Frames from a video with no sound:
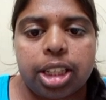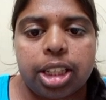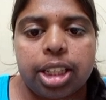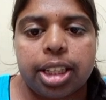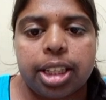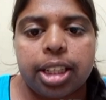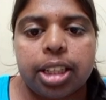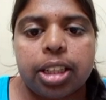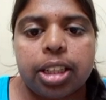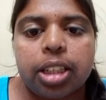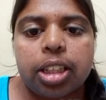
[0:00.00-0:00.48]

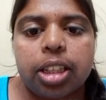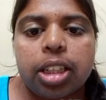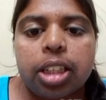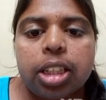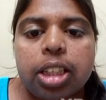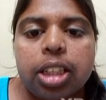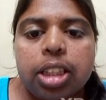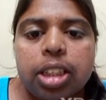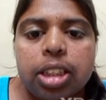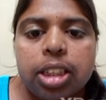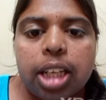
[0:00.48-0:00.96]
The
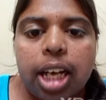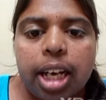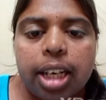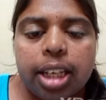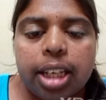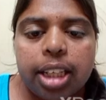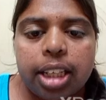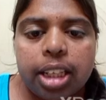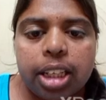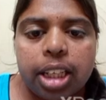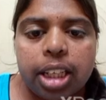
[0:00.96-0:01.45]
architecture
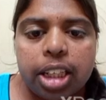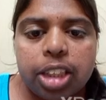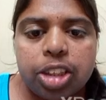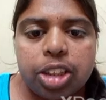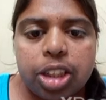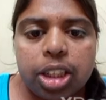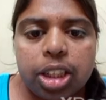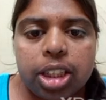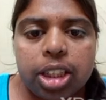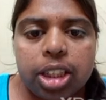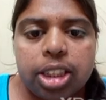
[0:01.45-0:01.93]
design
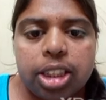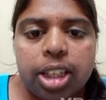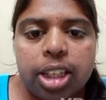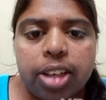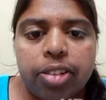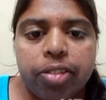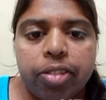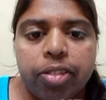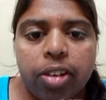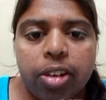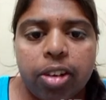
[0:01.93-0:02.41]
follows the
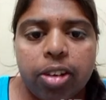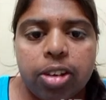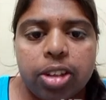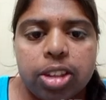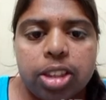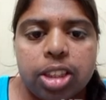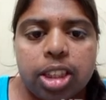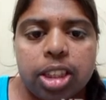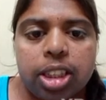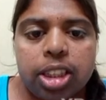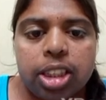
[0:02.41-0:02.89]
design,